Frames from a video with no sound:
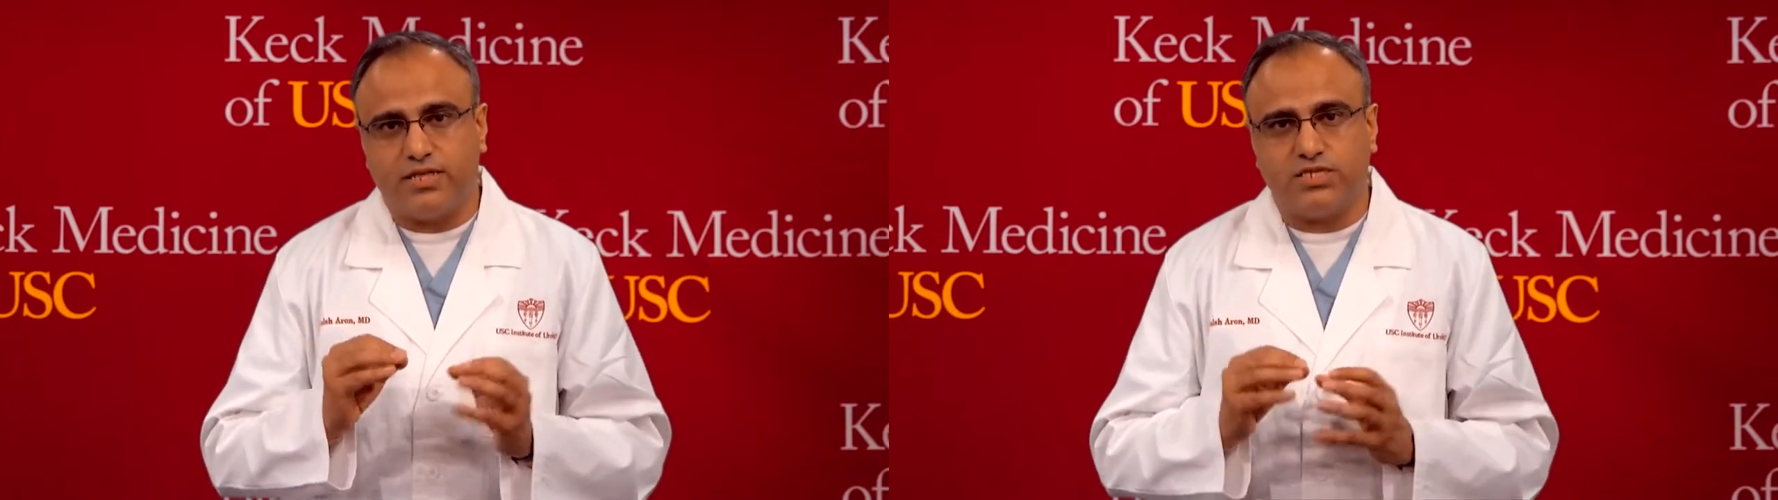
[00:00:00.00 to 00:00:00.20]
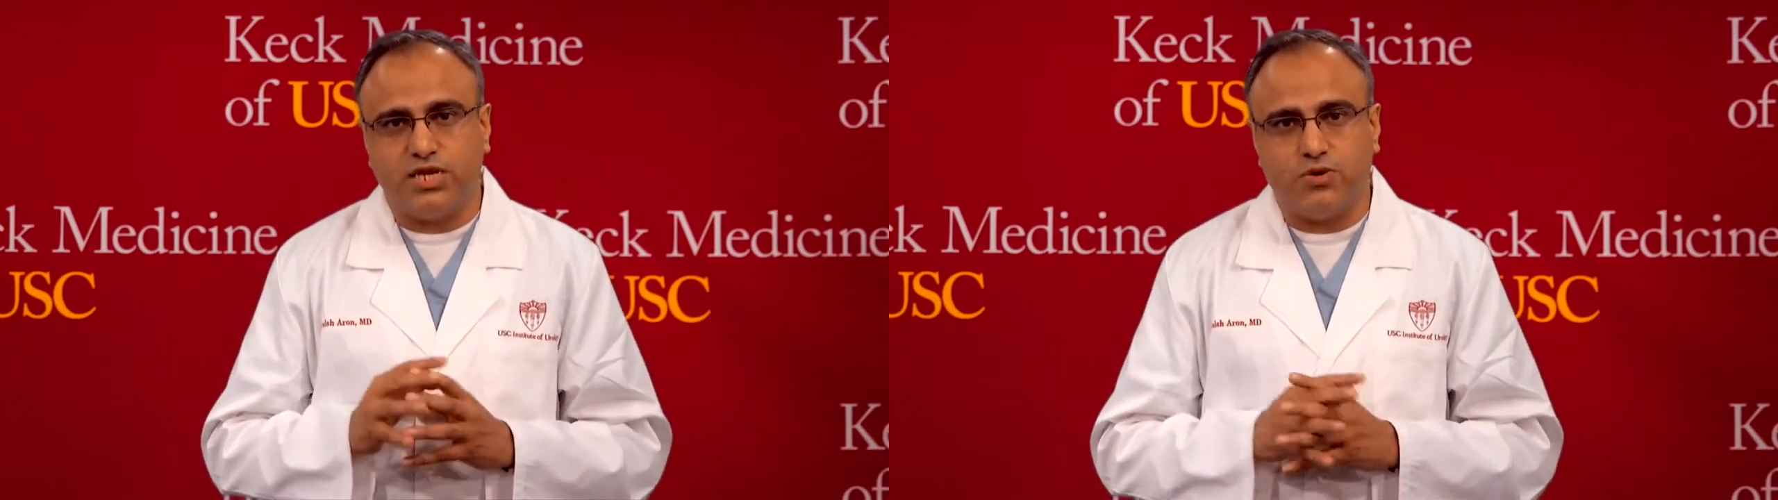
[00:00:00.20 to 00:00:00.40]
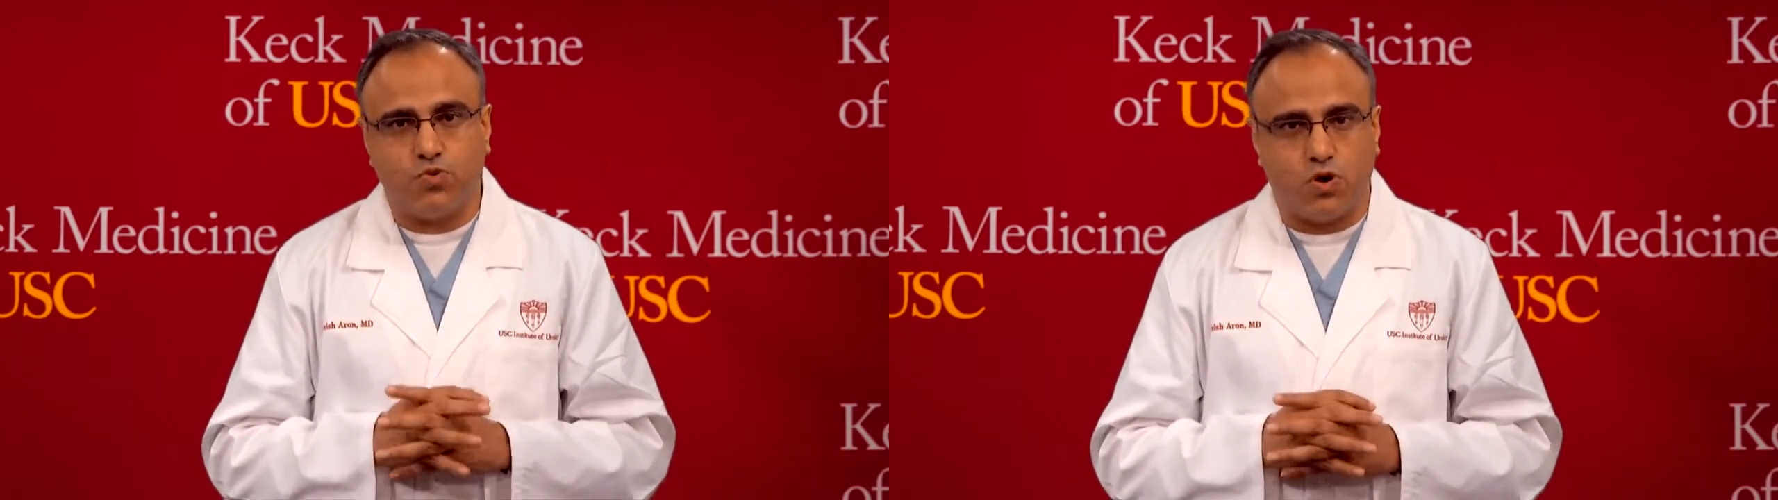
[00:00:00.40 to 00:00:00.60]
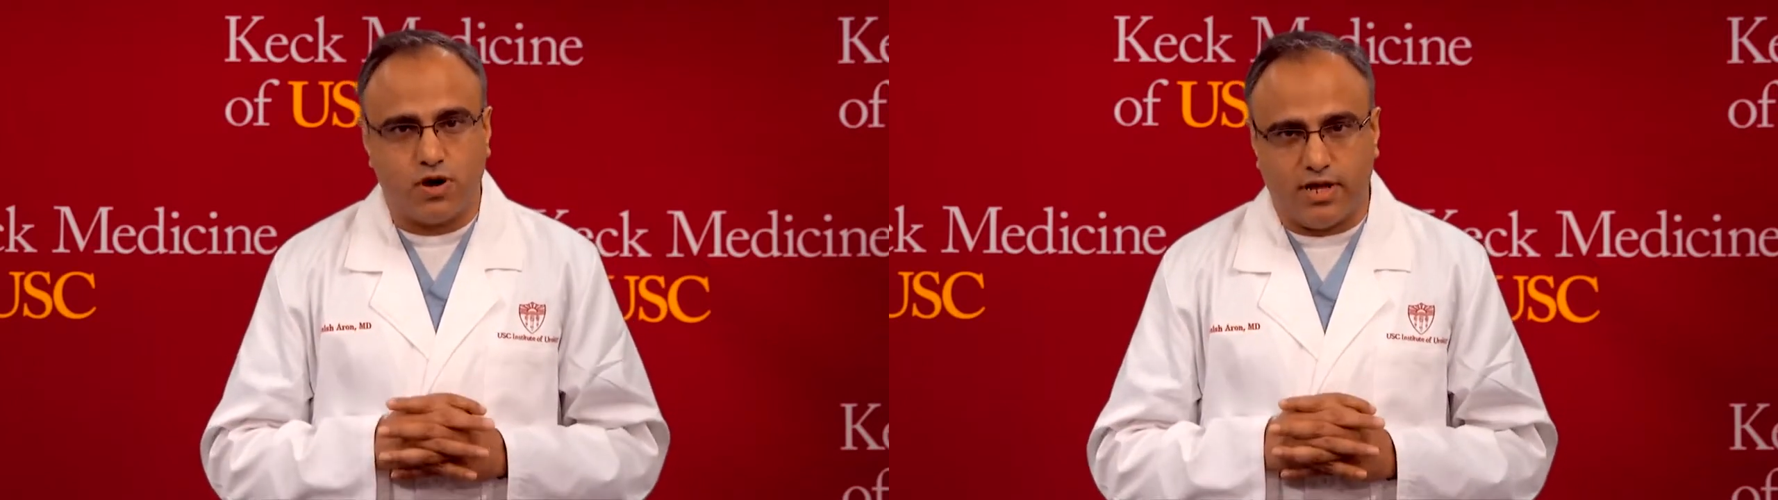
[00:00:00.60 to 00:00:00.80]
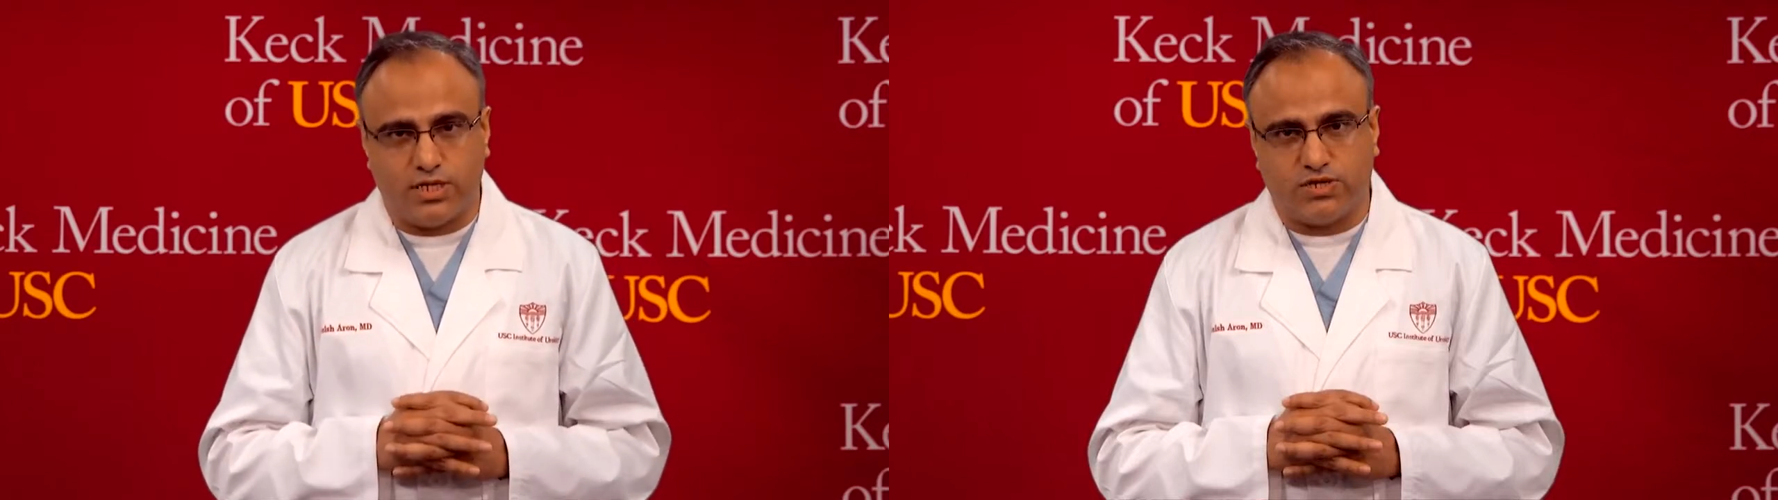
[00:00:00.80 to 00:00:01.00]
and Z
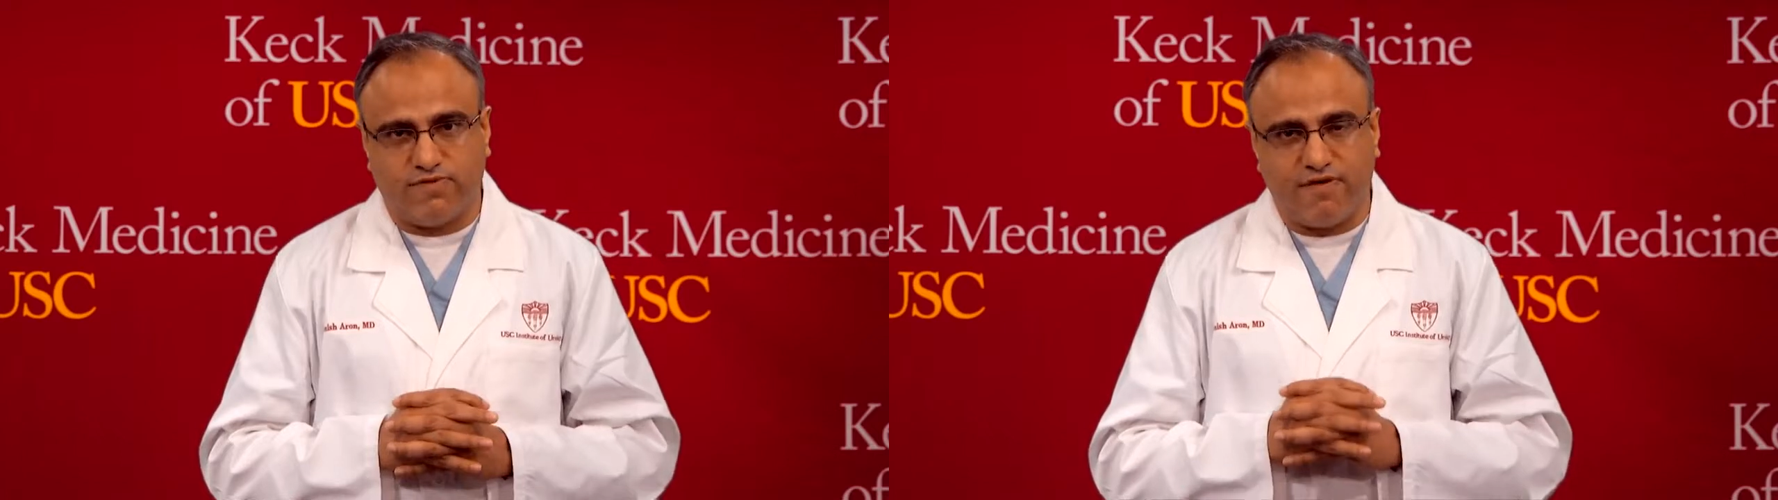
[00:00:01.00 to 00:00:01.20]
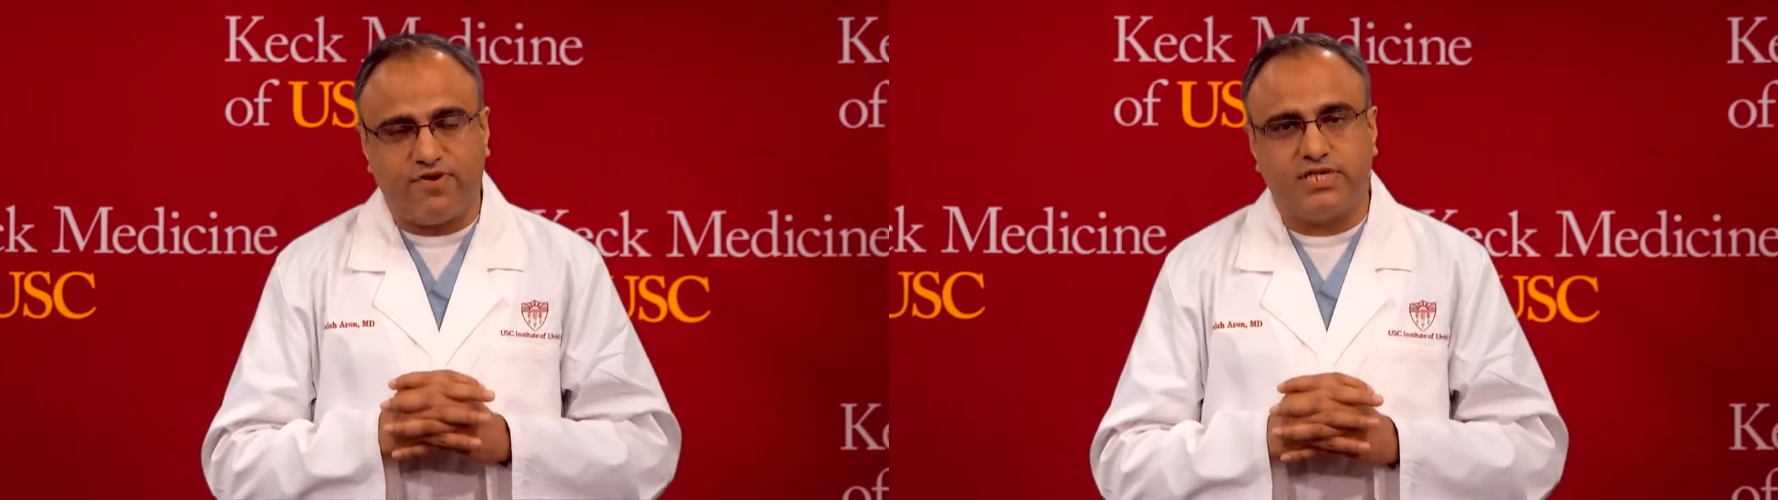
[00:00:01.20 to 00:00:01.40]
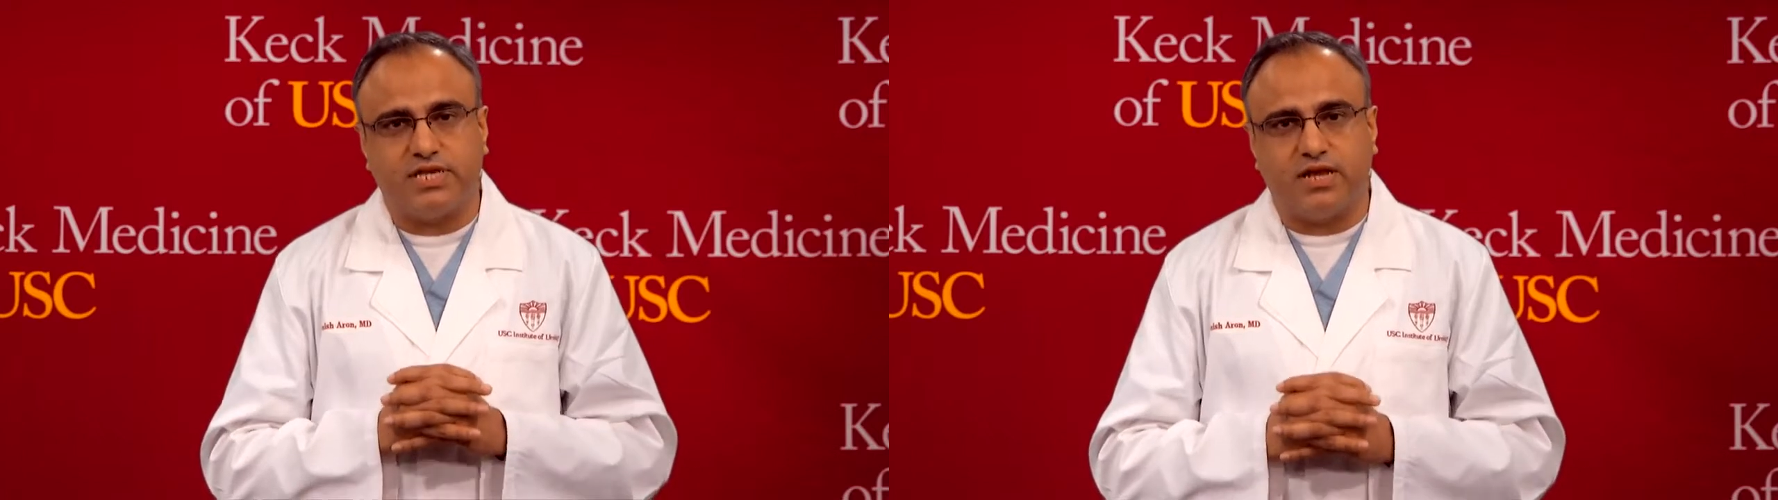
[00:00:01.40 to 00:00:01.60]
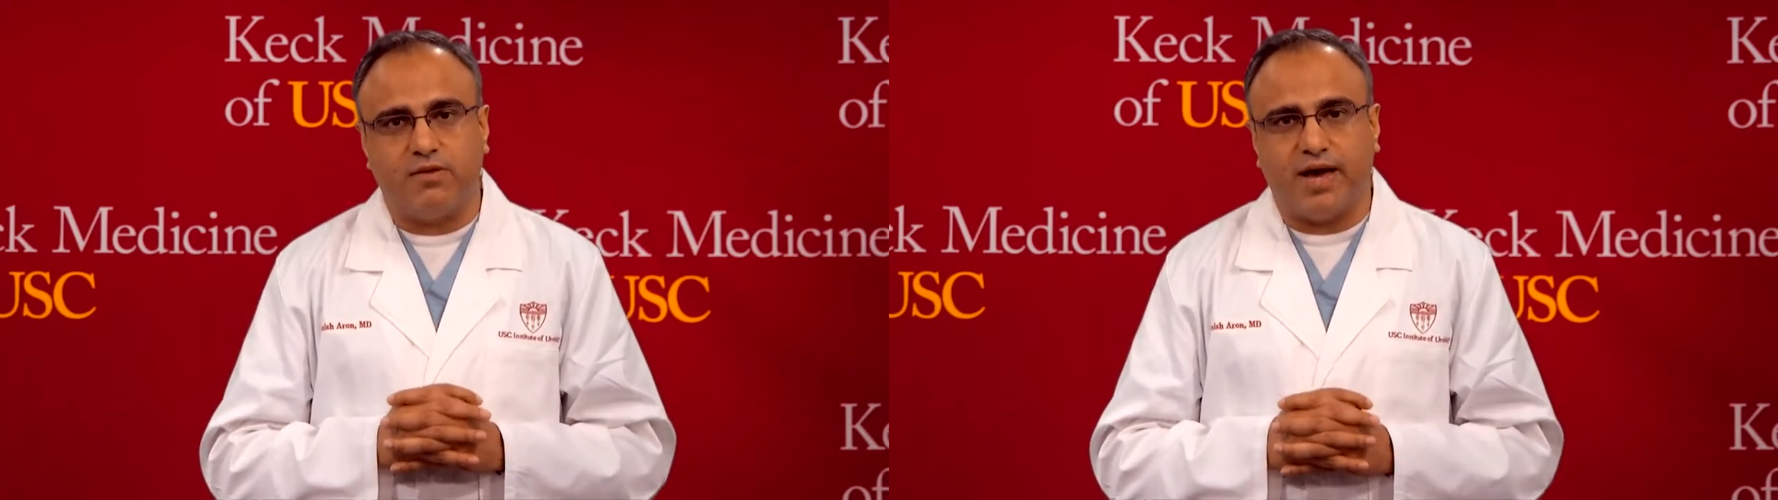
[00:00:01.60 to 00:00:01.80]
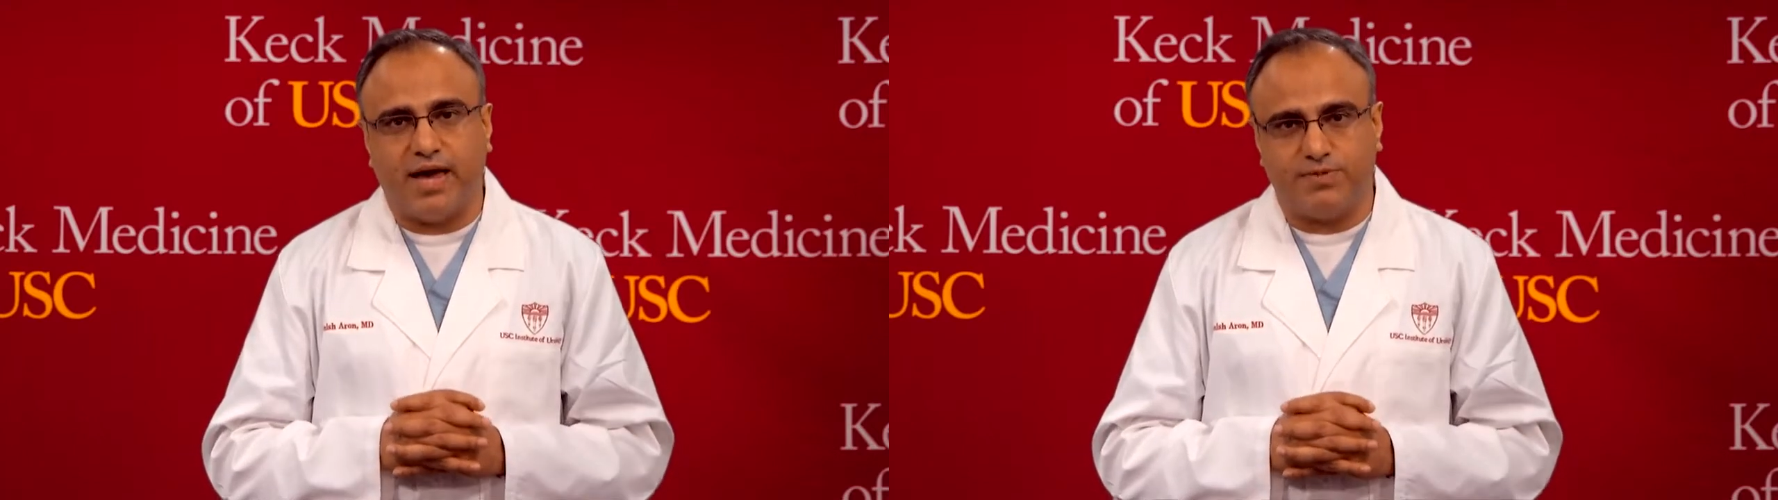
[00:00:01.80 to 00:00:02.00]
coordinates of every
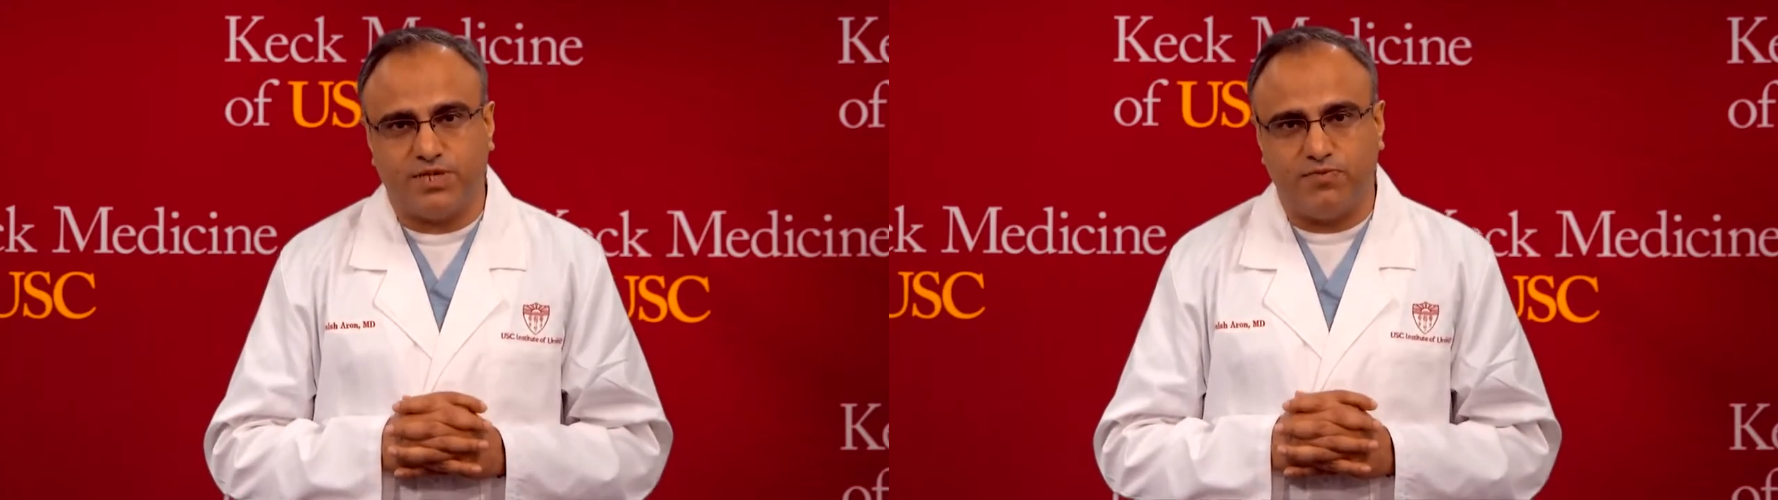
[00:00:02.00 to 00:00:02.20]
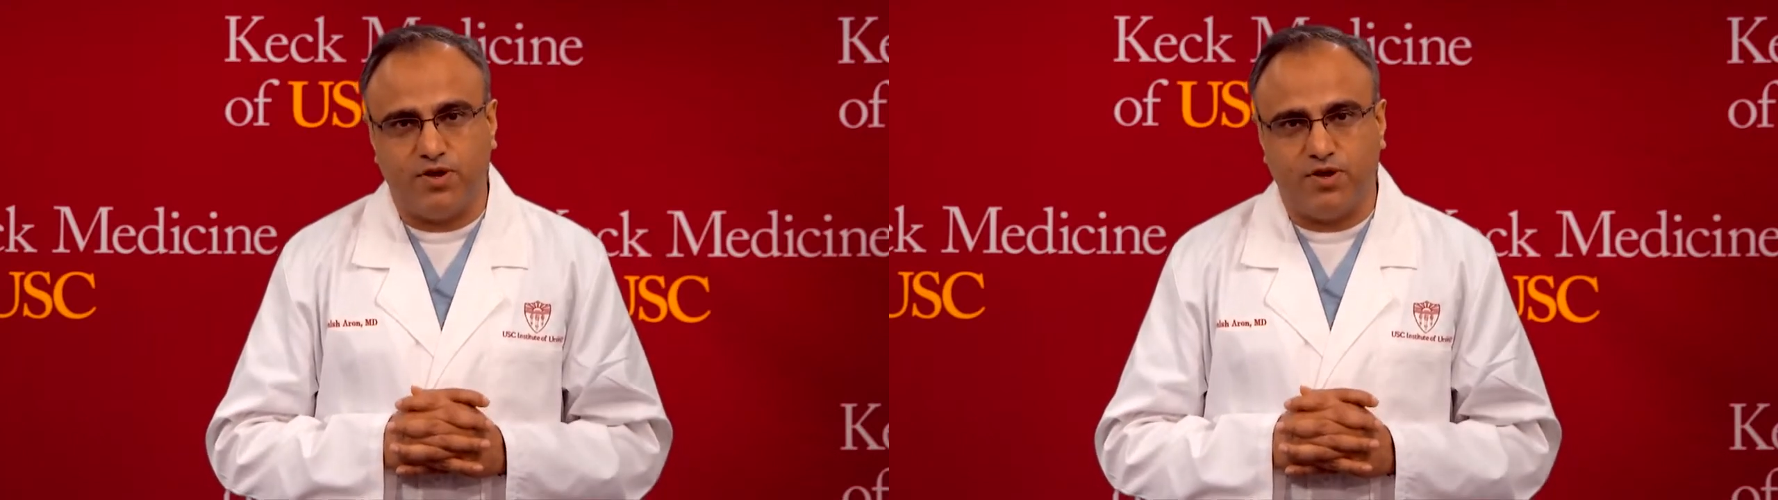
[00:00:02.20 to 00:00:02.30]
single biopsy